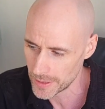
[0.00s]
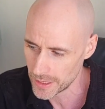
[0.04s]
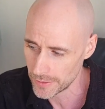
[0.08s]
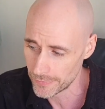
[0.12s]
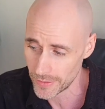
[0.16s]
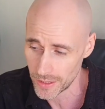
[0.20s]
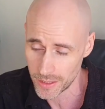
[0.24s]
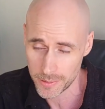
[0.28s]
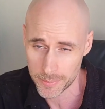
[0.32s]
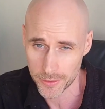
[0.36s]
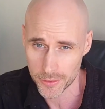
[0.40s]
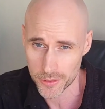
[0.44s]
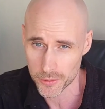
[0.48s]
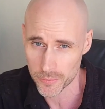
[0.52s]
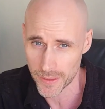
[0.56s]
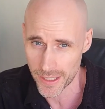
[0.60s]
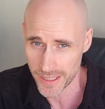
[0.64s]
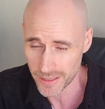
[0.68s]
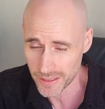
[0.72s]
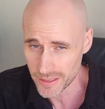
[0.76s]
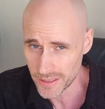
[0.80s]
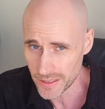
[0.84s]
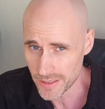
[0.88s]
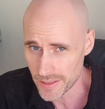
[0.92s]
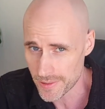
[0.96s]
available
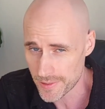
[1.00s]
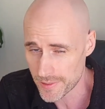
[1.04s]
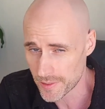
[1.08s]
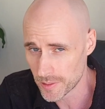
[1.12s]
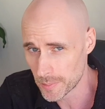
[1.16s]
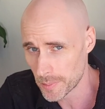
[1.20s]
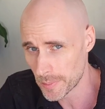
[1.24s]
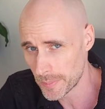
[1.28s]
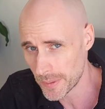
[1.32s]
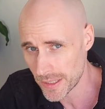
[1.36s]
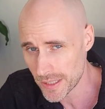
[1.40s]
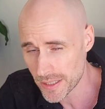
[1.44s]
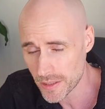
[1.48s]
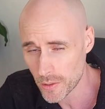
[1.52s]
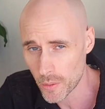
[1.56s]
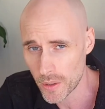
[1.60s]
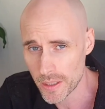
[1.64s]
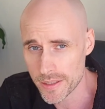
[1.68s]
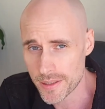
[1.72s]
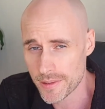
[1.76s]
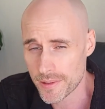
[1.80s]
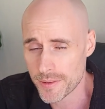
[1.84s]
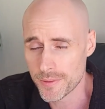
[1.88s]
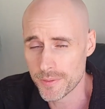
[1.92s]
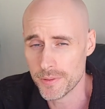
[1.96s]
directly in Supabase
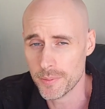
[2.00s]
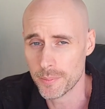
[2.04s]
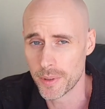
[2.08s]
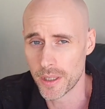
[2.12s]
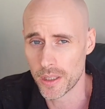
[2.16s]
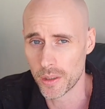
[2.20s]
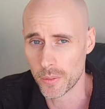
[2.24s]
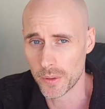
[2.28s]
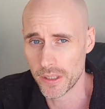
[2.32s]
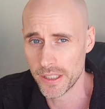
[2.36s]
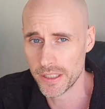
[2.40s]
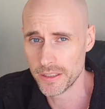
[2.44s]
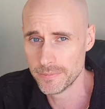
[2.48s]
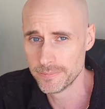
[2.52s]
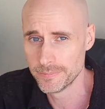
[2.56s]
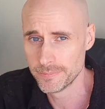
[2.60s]
quite soon, by the way.